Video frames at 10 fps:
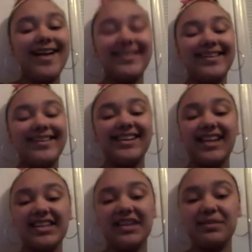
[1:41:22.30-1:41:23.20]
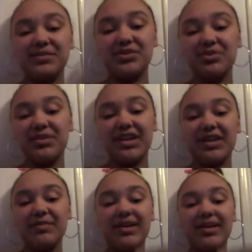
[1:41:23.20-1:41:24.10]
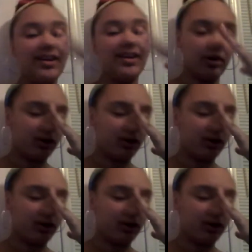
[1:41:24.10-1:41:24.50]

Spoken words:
and like nothing comes through them, and